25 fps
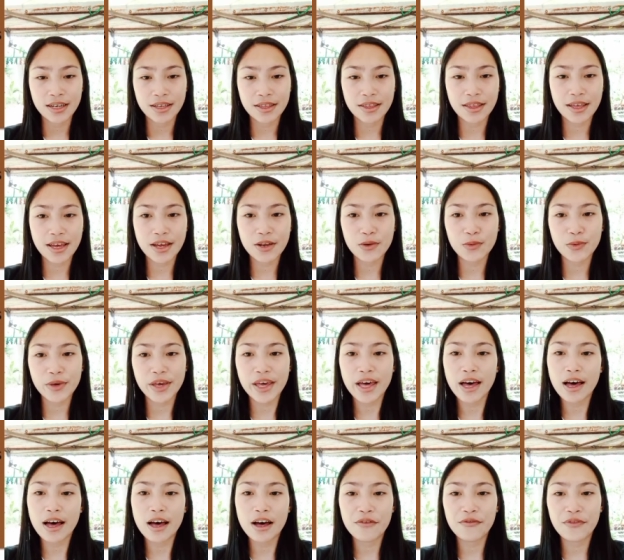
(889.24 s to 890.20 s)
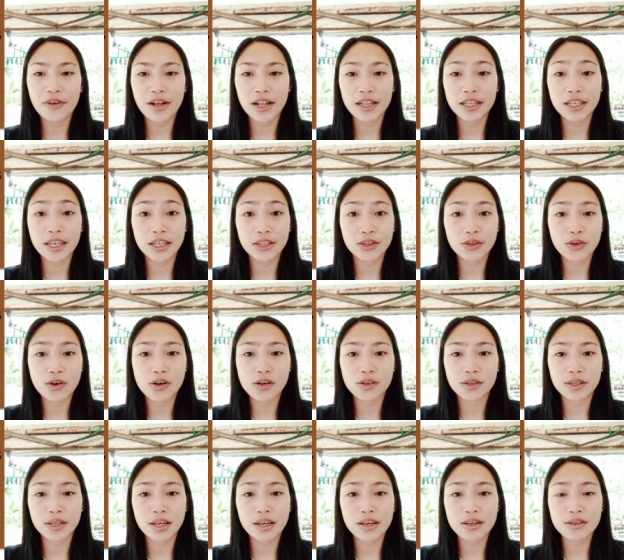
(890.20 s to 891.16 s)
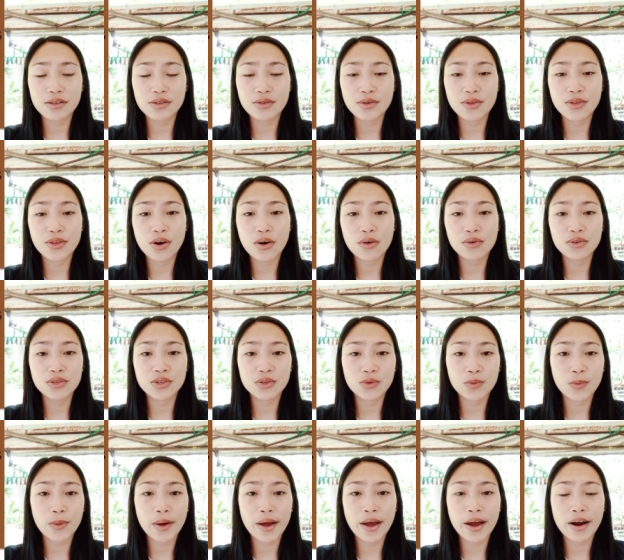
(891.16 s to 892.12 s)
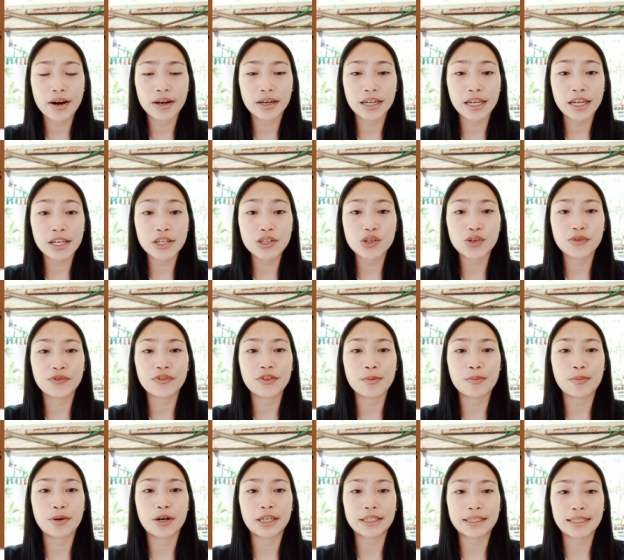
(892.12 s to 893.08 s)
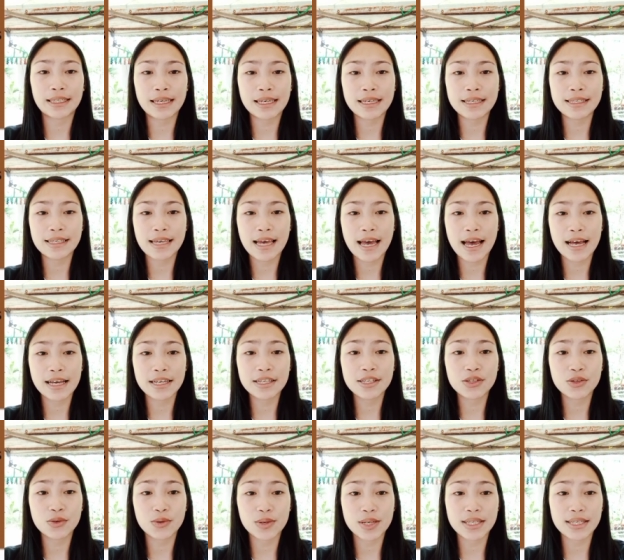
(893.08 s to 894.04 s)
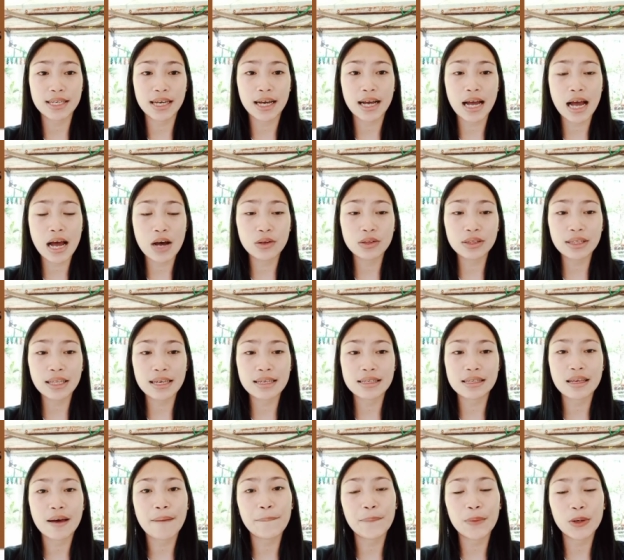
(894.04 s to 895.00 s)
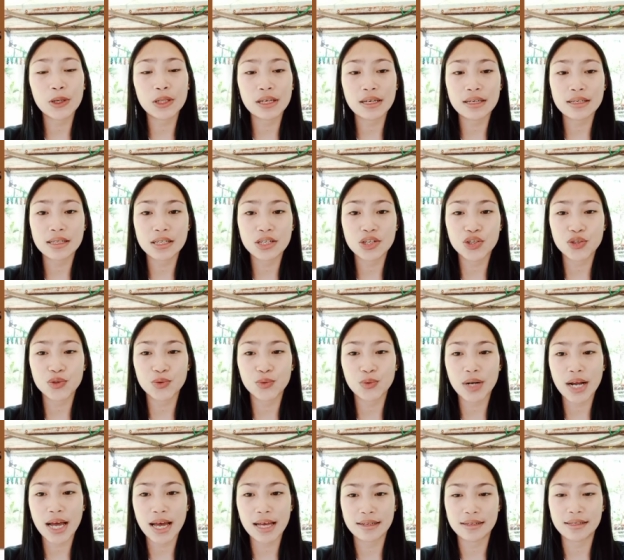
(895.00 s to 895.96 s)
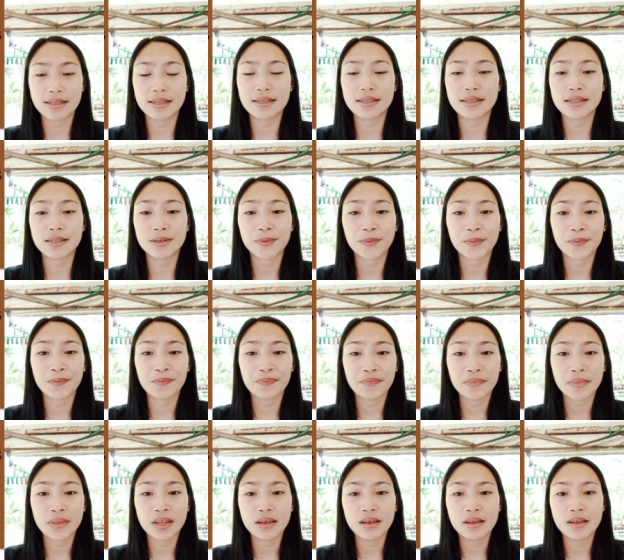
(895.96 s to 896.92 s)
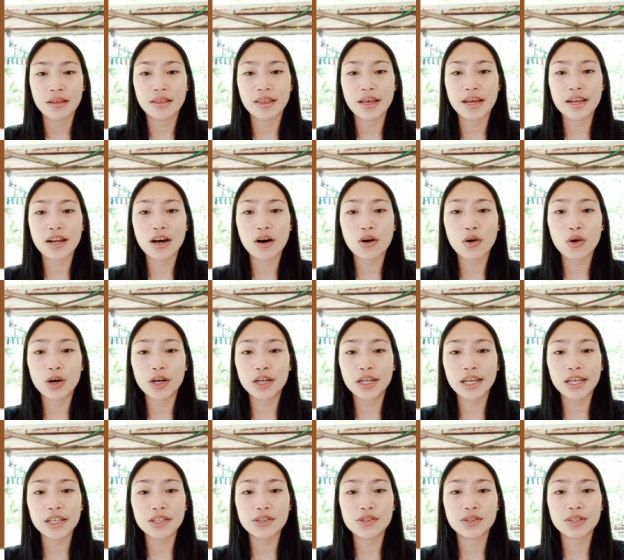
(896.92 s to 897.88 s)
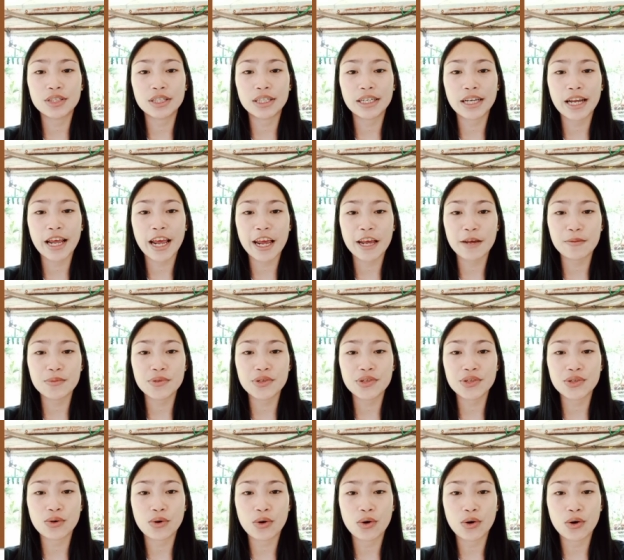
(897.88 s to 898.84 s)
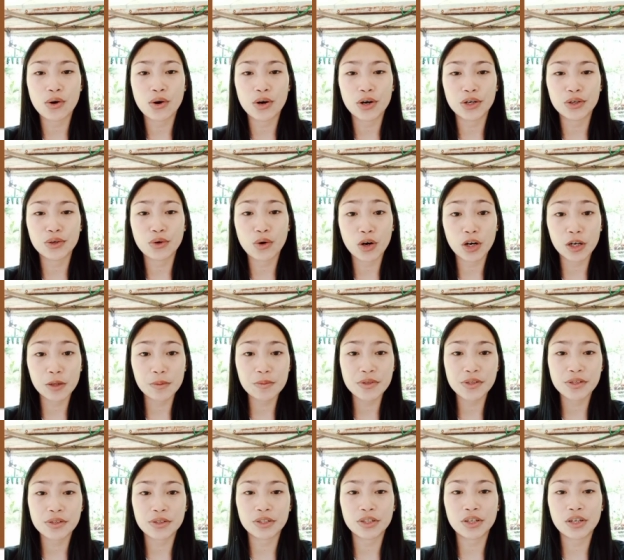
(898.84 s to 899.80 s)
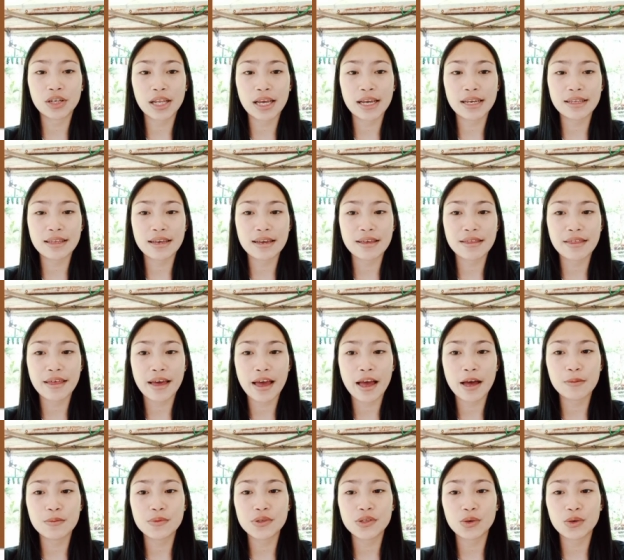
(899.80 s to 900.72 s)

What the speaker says: Then we have aleatory, so those where each of the parties has to his account. Example is insurance. Then according to their names or norms regulating them, so we